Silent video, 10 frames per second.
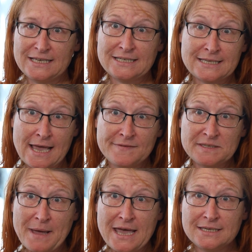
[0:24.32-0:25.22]
It's a safe
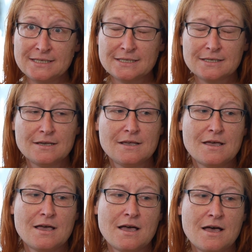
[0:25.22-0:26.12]
space
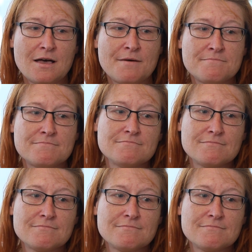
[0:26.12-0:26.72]
um,